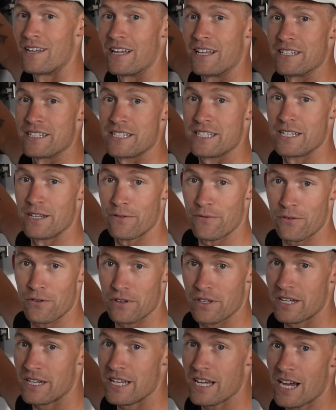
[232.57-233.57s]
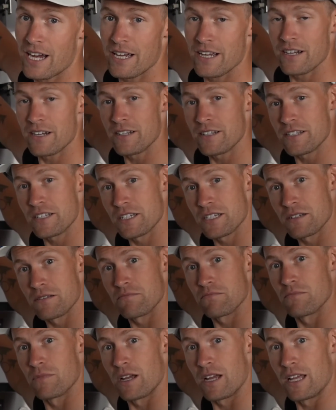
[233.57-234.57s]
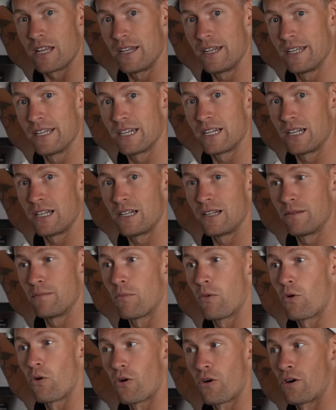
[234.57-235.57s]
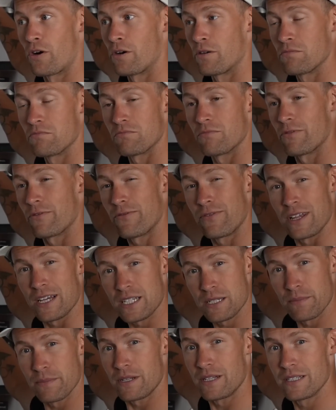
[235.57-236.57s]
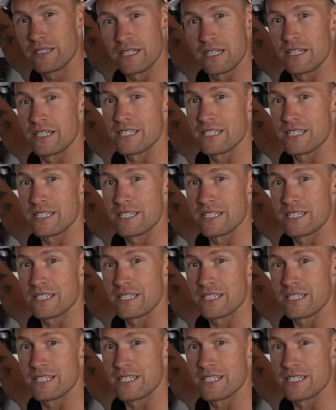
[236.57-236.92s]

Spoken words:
Stiffer than the Icons, a little more flexible than the